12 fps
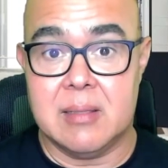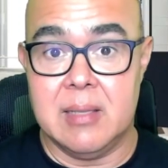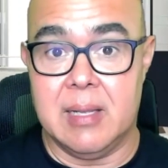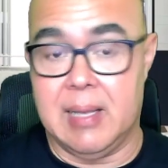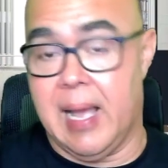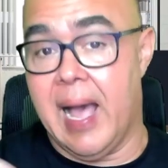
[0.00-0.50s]

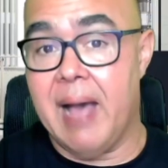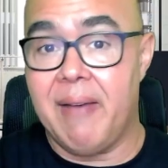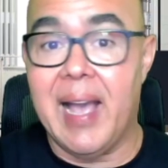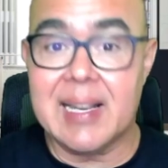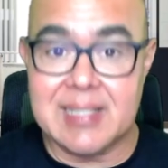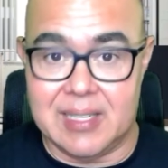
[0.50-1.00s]
have
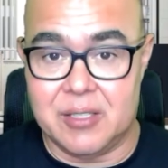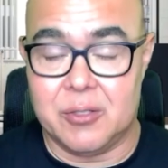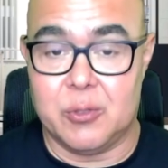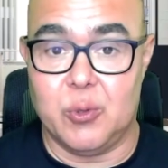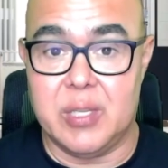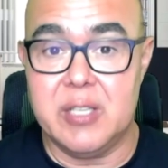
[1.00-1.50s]
access
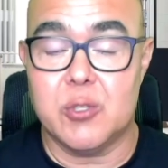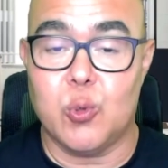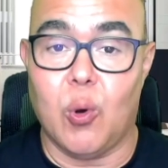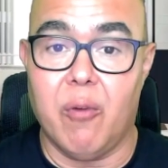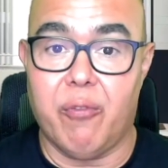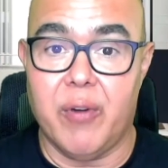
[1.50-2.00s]
to these
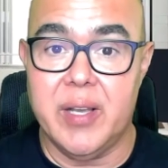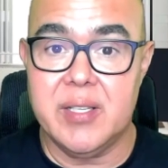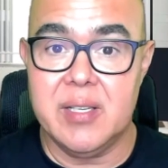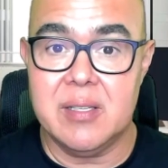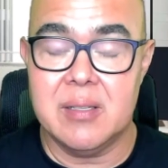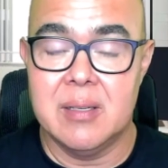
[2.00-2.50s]
12
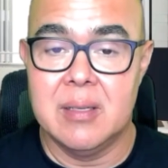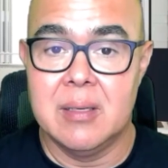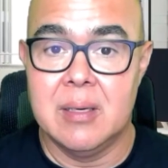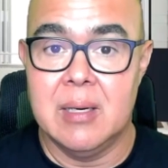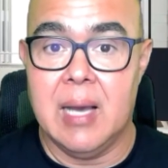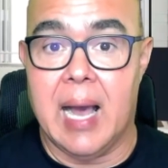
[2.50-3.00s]
phrases,
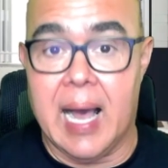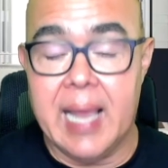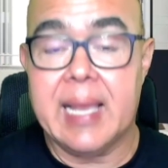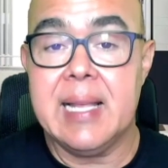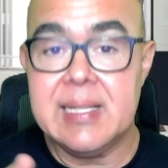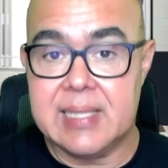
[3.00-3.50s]
I
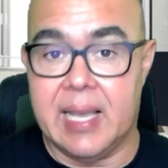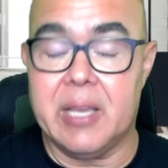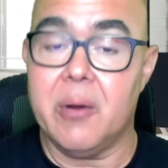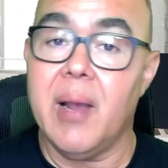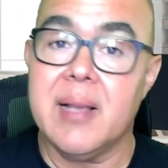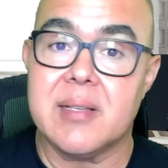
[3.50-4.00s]
can take
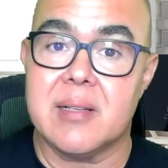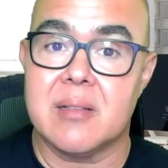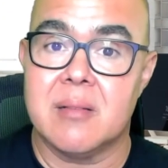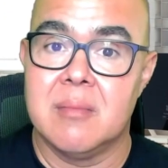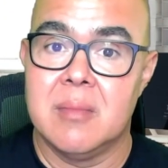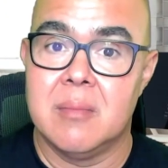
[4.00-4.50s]
your assets.
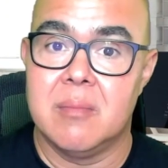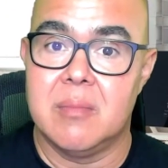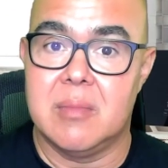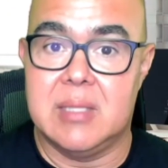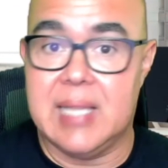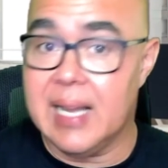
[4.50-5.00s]

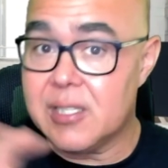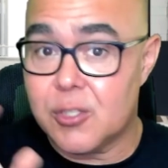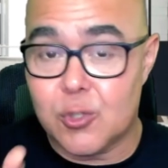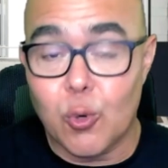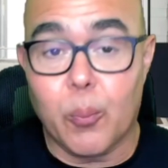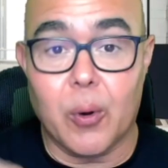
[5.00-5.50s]
That's
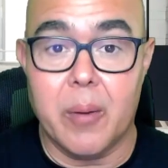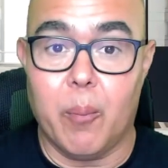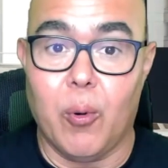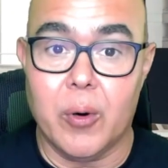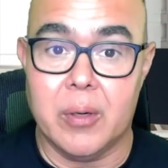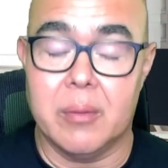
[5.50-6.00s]
super
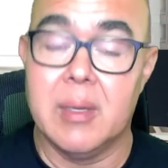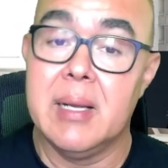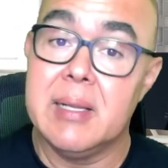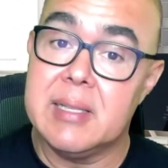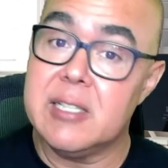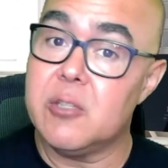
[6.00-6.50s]

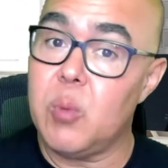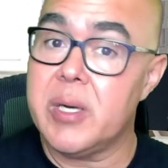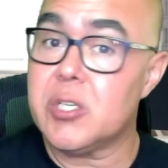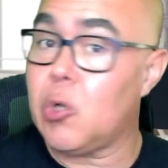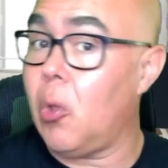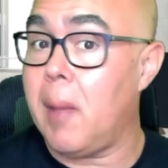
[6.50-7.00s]
important. This is what is
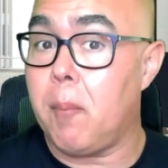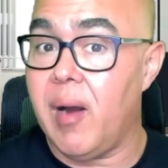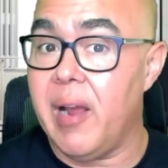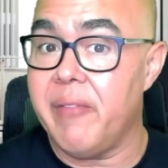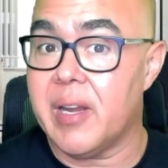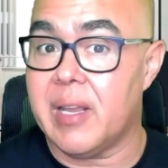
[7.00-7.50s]
called a
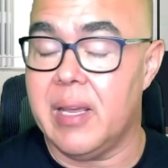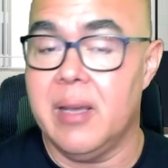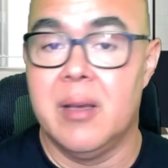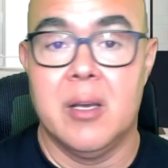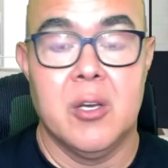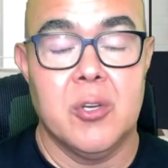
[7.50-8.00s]
private
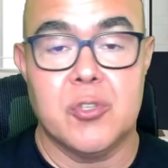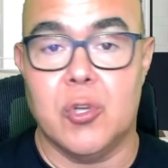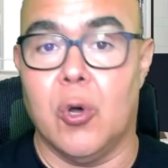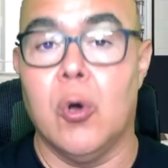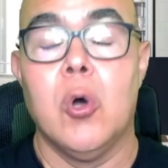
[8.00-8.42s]
key. So